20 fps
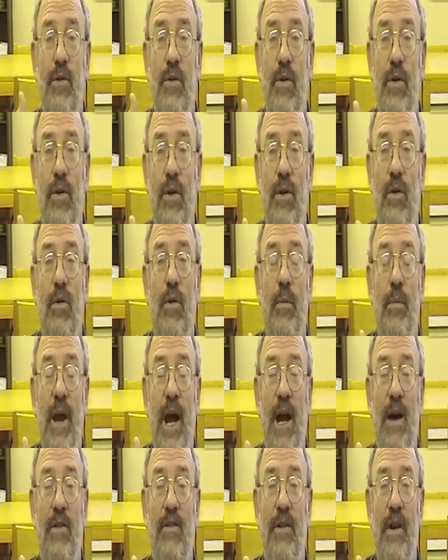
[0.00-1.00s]
rule or
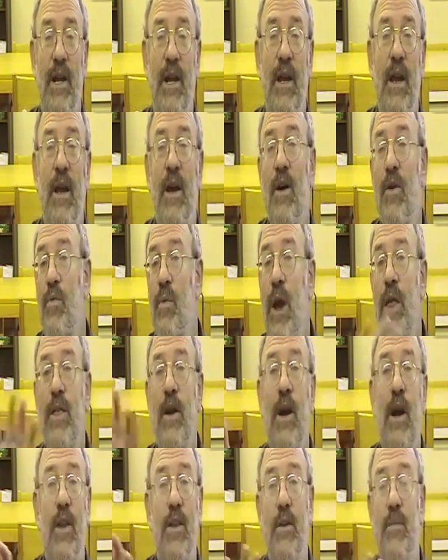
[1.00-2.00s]
boundary,
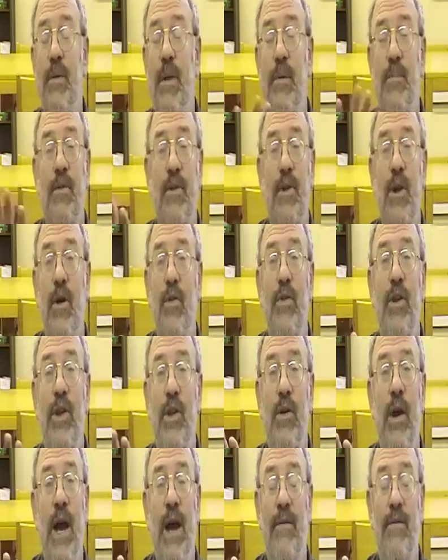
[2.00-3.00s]
whether other people know that
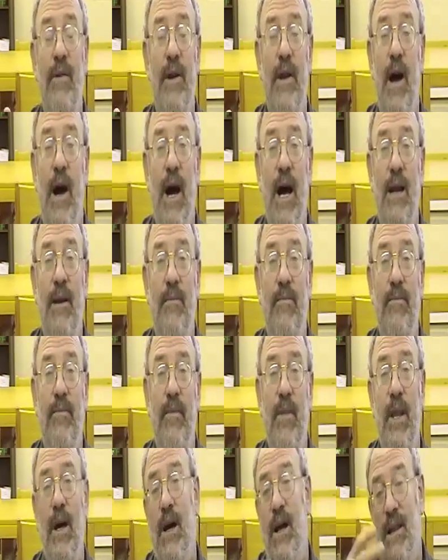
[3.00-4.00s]
you have or not.
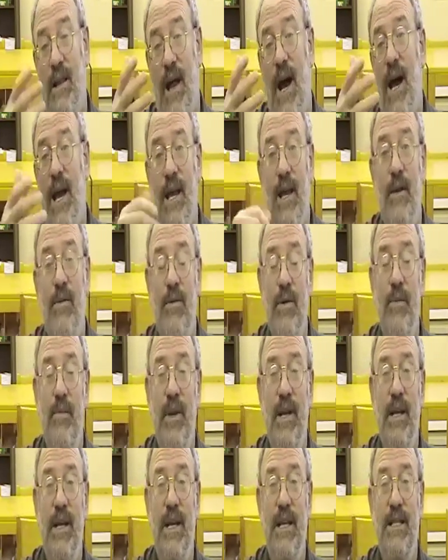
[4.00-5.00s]
Uh, lying would
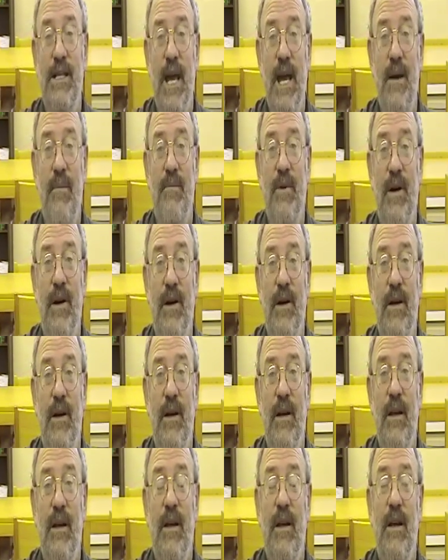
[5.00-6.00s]
be an example,
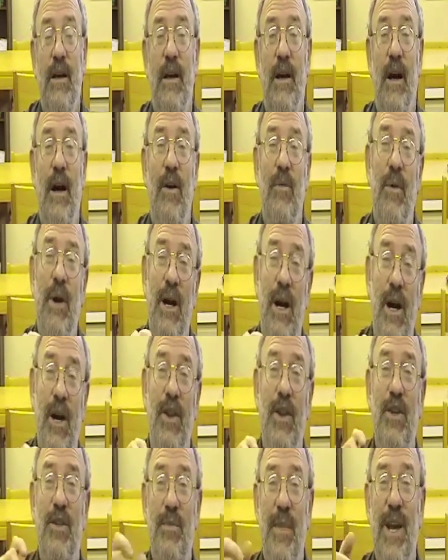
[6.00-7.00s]
uh, where
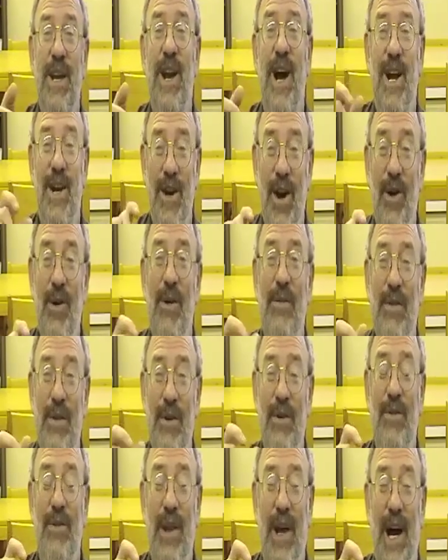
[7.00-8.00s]
others may not know if
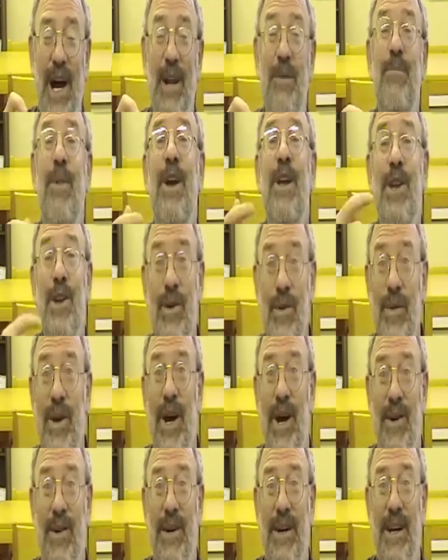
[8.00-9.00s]
you have lied, but you
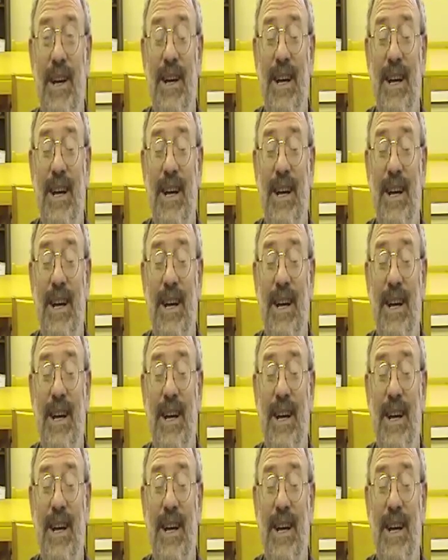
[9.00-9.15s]
know.